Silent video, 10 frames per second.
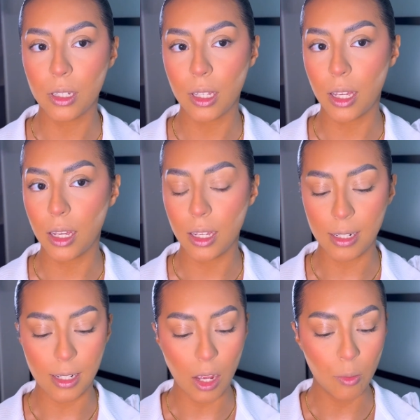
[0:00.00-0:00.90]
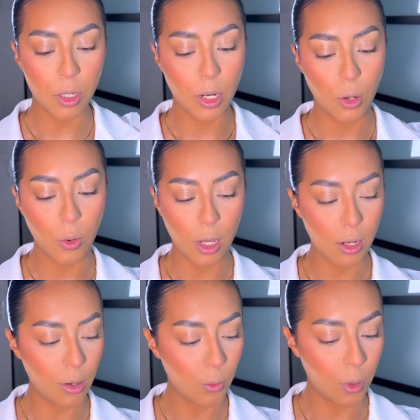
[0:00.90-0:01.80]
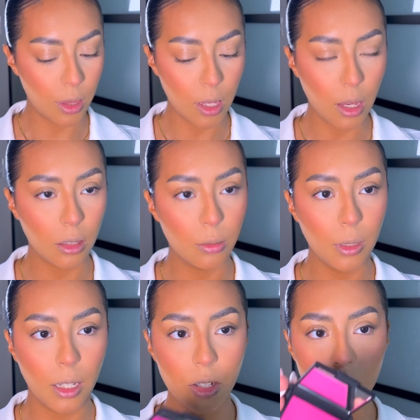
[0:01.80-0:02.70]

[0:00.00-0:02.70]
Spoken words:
And now I'm just gonna go in with the other blush.